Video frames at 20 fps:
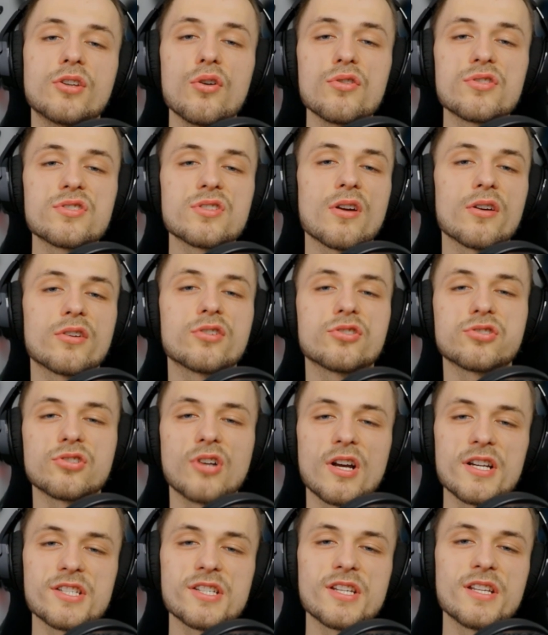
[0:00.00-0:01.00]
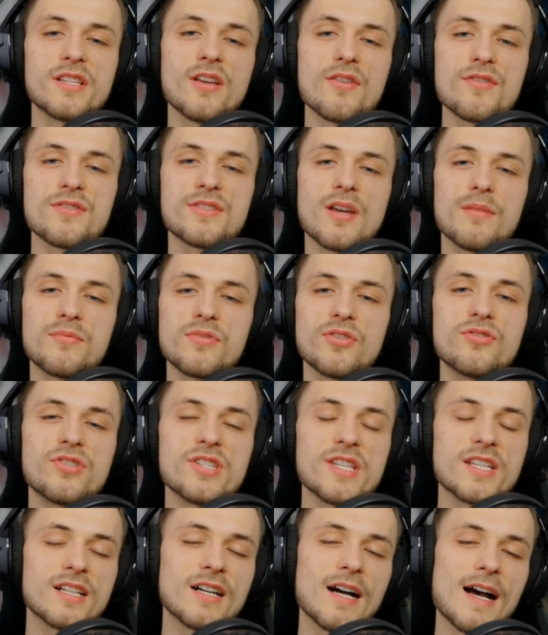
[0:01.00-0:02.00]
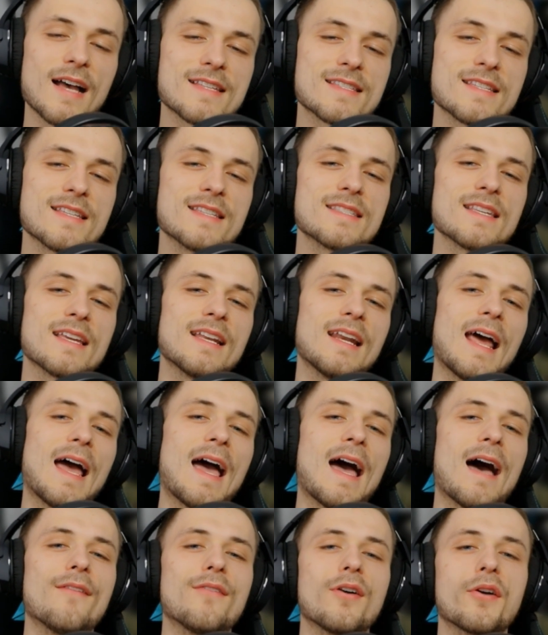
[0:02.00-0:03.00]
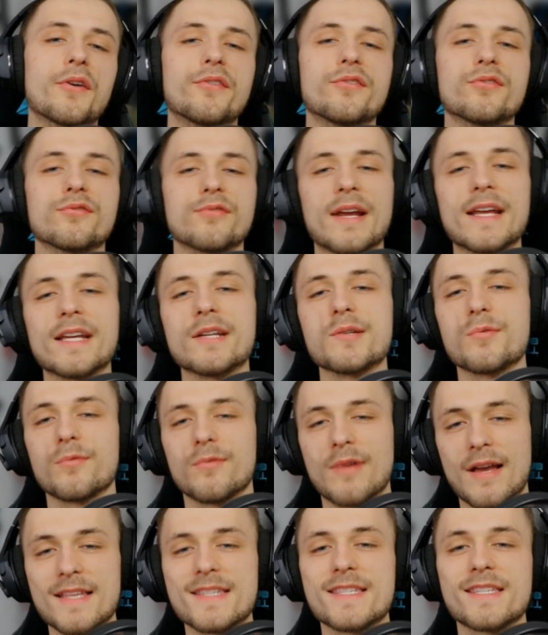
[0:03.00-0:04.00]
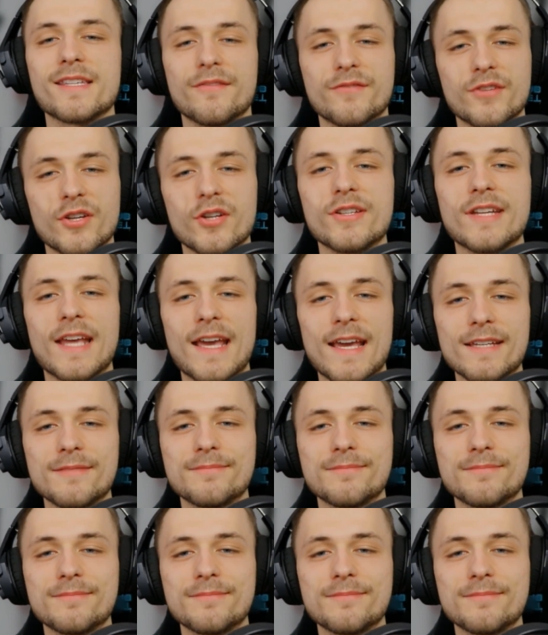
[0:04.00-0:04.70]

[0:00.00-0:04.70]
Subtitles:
Go start crushing those WG classes and have a great rest of your day.